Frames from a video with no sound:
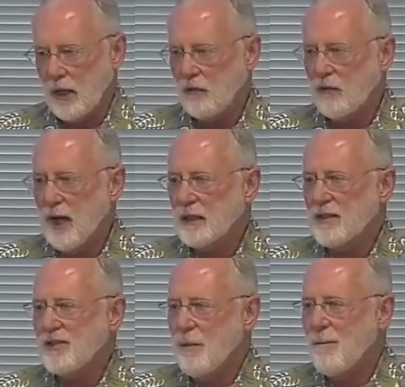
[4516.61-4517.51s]
In fact,
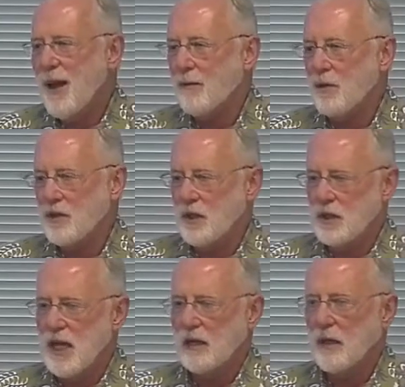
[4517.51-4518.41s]
it's the members
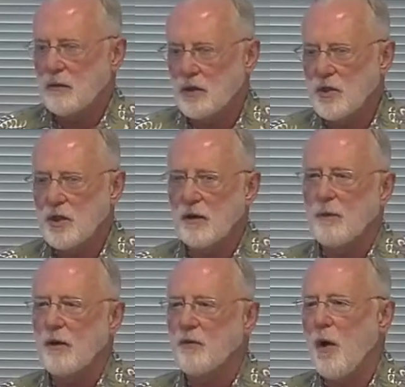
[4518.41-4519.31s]
that take
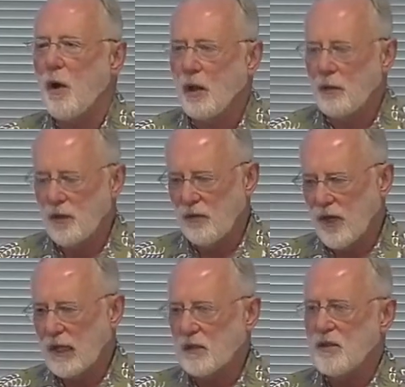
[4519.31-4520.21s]
ownership of all of the
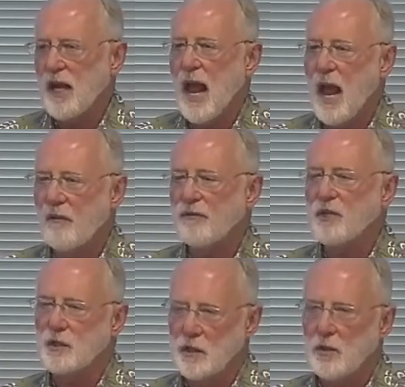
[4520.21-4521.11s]
things that have
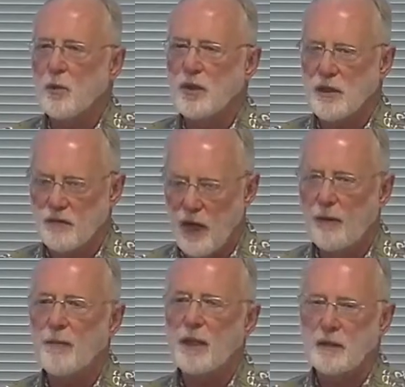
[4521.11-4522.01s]
to do with
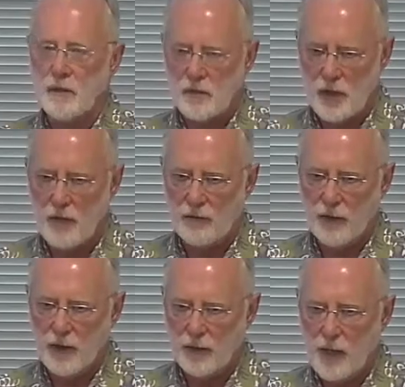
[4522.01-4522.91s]
developing
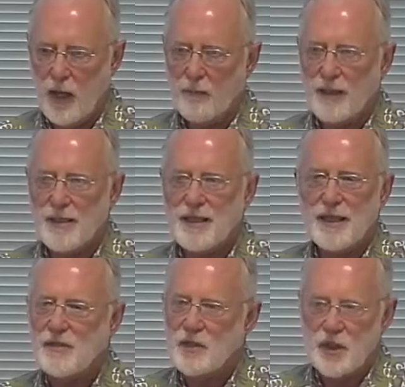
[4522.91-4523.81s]
software. Because it
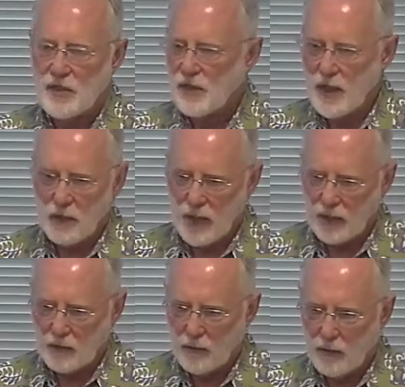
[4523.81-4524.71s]
isn't just coding.